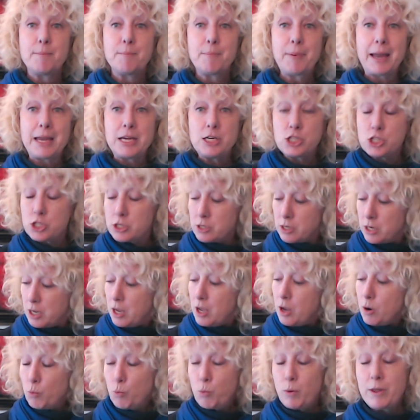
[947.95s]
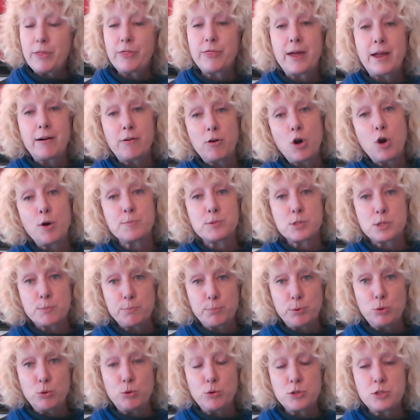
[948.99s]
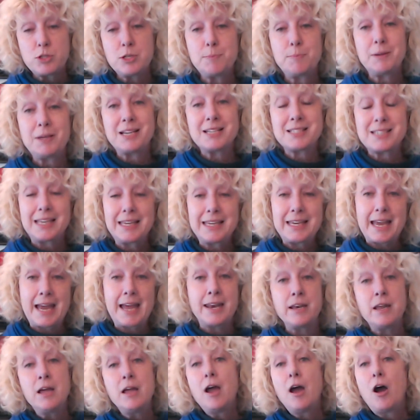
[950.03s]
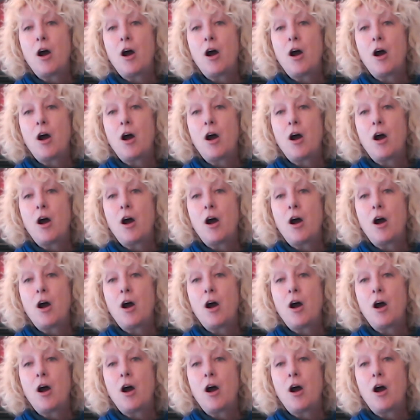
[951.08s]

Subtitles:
patient with their arm supported, because again,